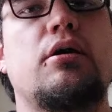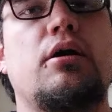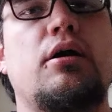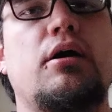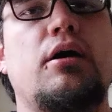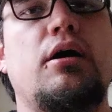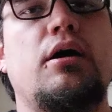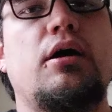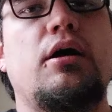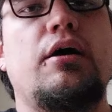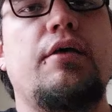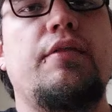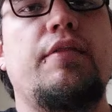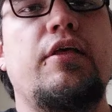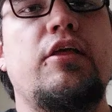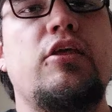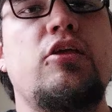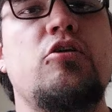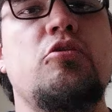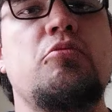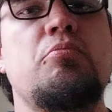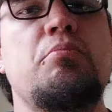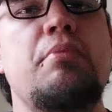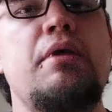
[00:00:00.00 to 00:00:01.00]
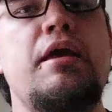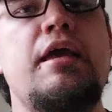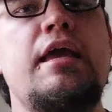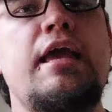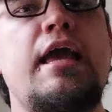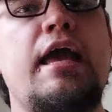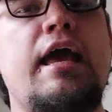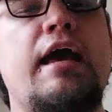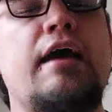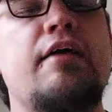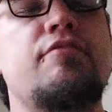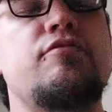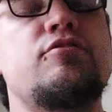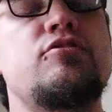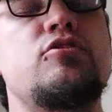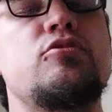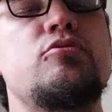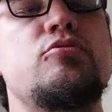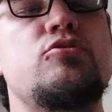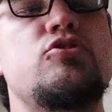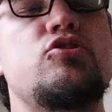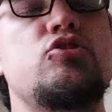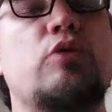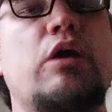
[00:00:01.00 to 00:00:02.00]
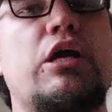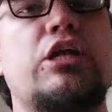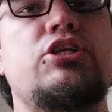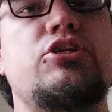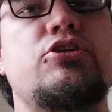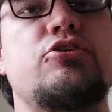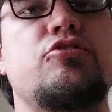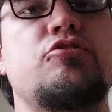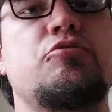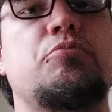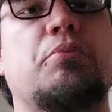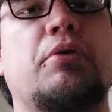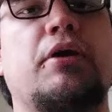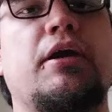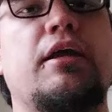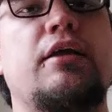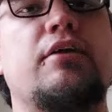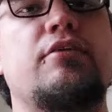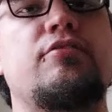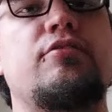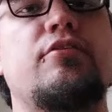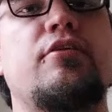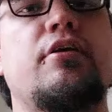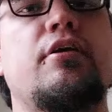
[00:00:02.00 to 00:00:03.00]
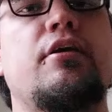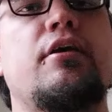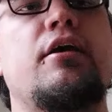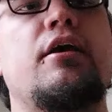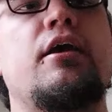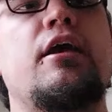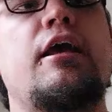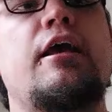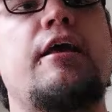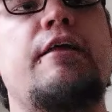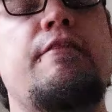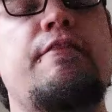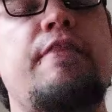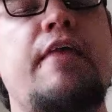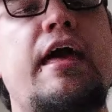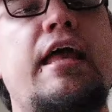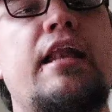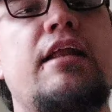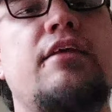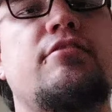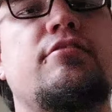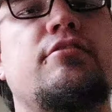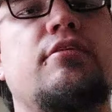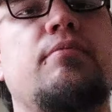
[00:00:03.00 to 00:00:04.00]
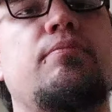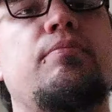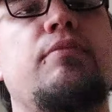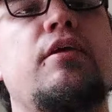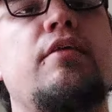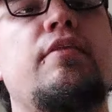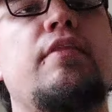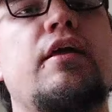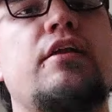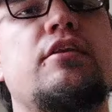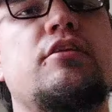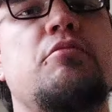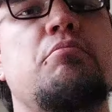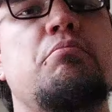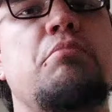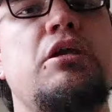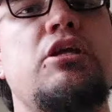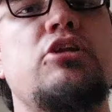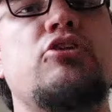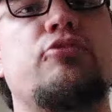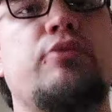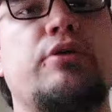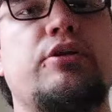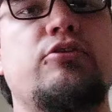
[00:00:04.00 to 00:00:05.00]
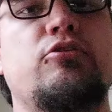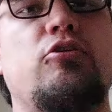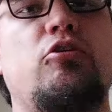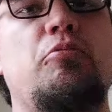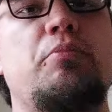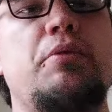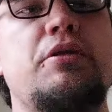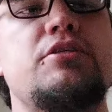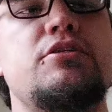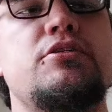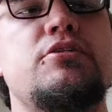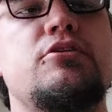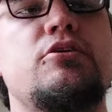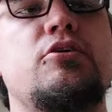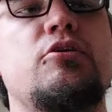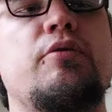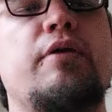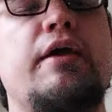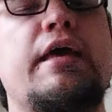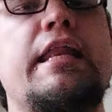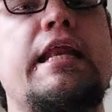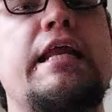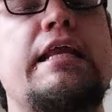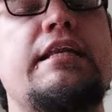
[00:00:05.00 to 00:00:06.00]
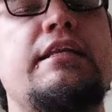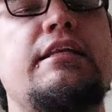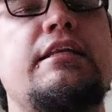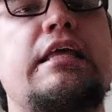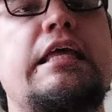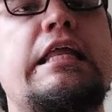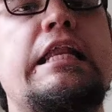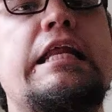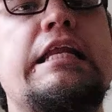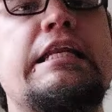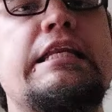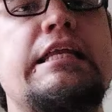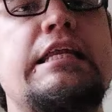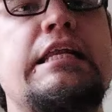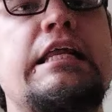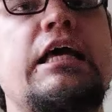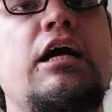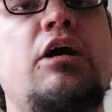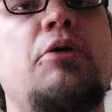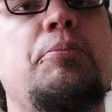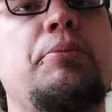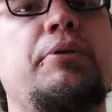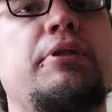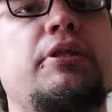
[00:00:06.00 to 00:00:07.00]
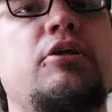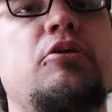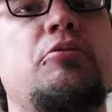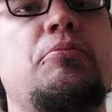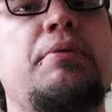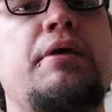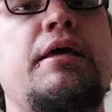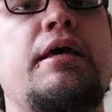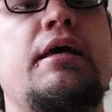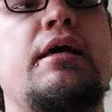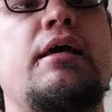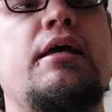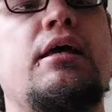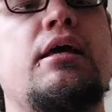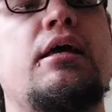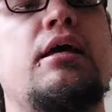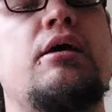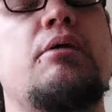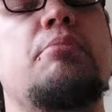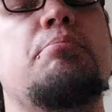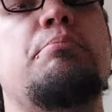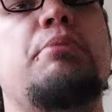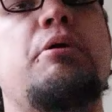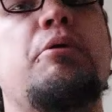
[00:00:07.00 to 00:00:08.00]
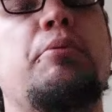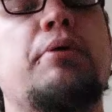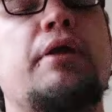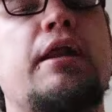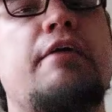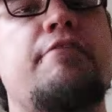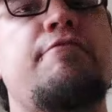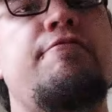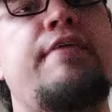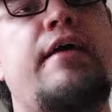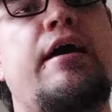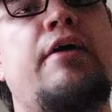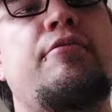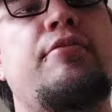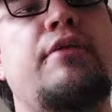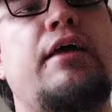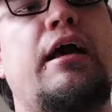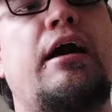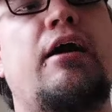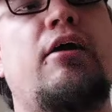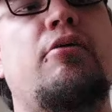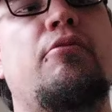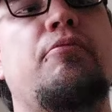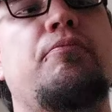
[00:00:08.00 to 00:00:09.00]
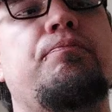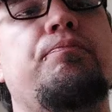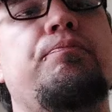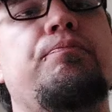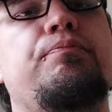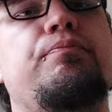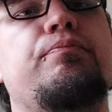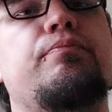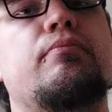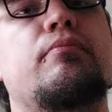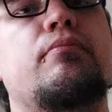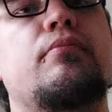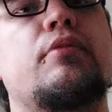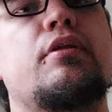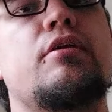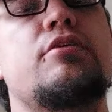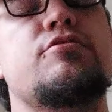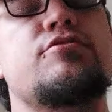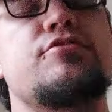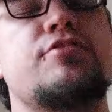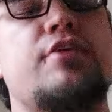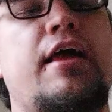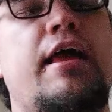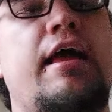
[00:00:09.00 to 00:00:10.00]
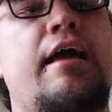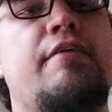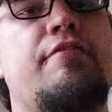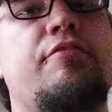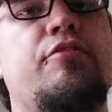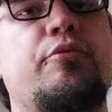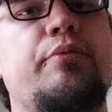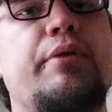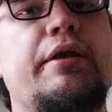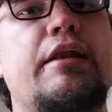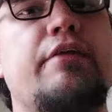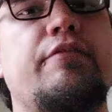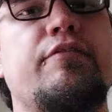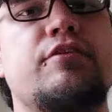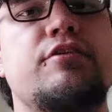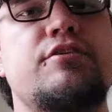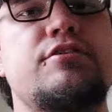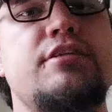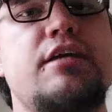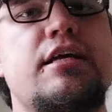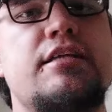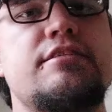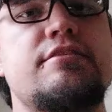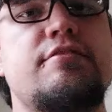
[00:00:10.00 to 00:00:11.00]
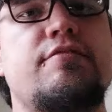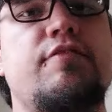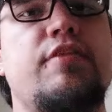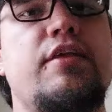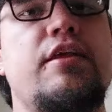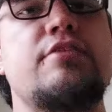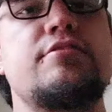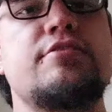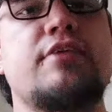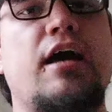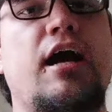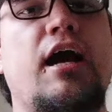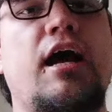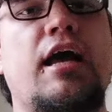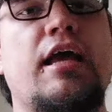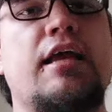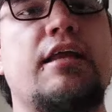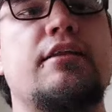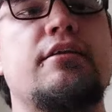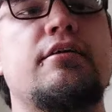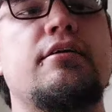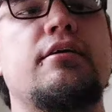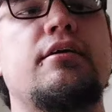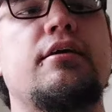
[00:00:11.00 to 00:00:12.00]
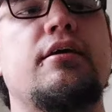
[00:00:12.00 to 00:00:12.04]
that you may have to stretch your springs. And that is something that Dimitri told me to do, and it did help a little bit. But what I found out, because I have 3 different sets of these kind,